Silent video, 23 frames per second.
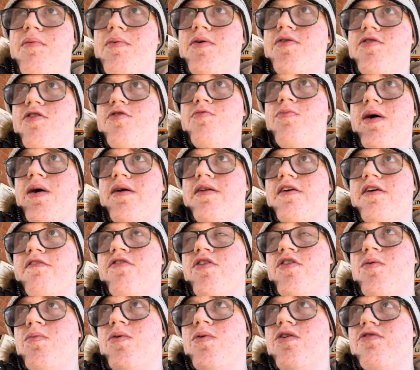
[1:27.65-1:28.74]
We're just waiting for
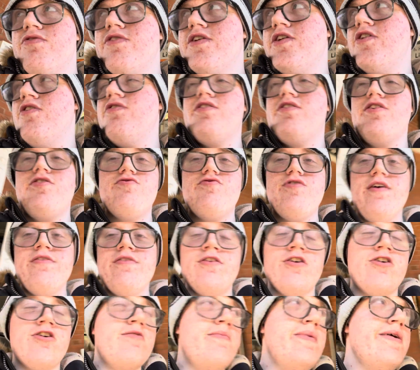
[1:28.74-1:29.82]
the world's cutest train
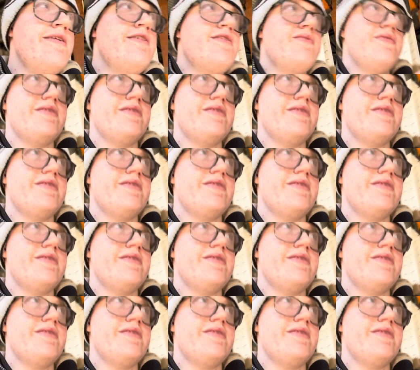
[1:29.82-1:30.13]
to come into the